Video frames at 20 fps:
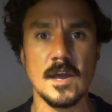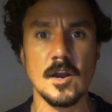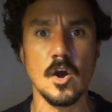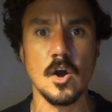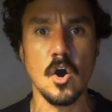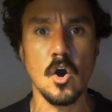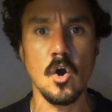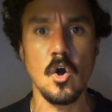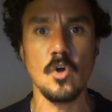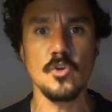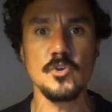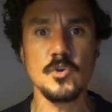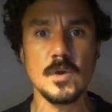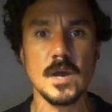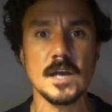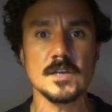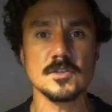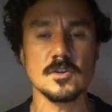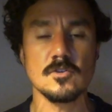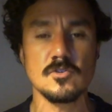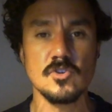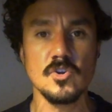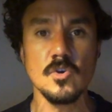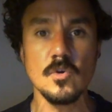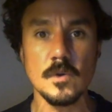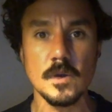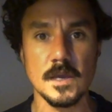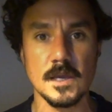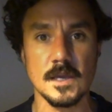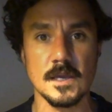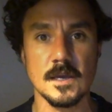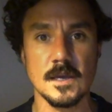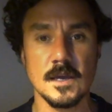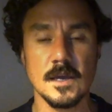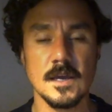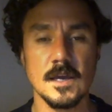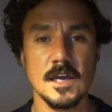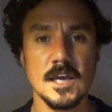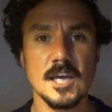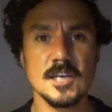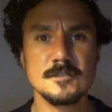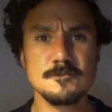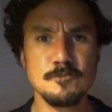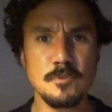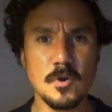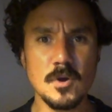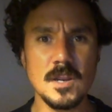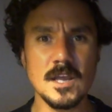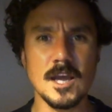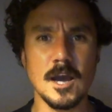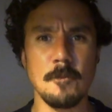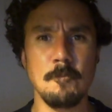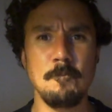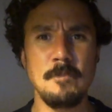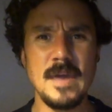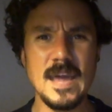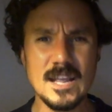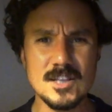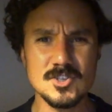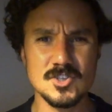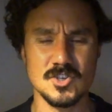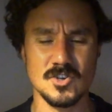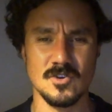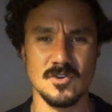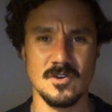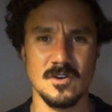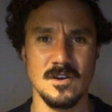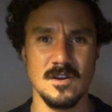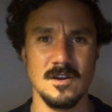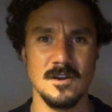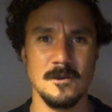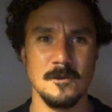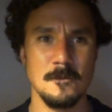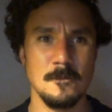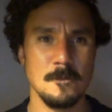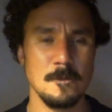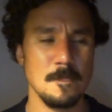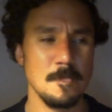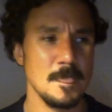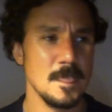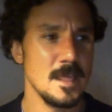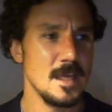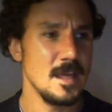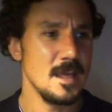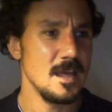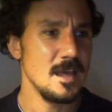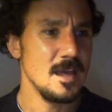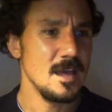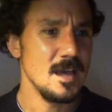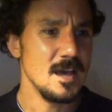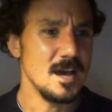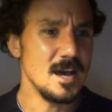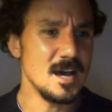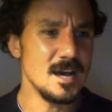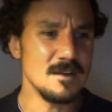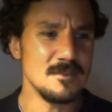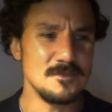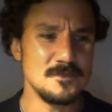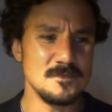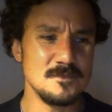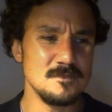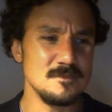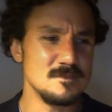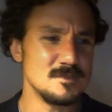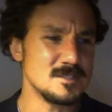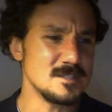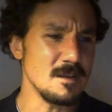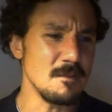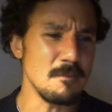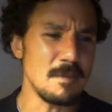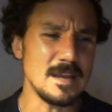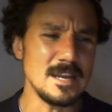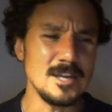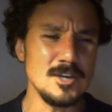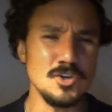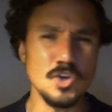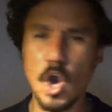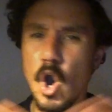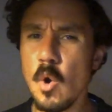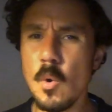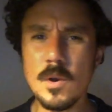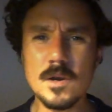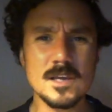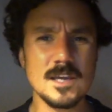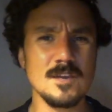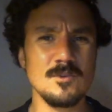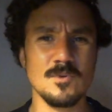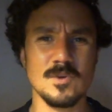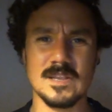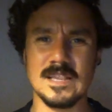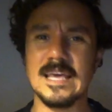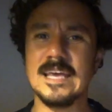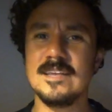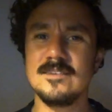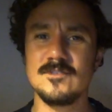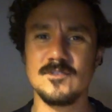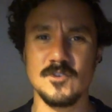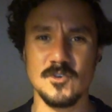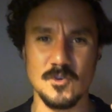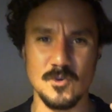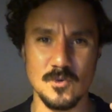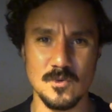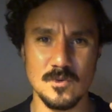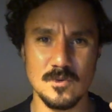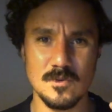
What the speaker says: And all you guys are doing is putting a picture of somebody no one can relate to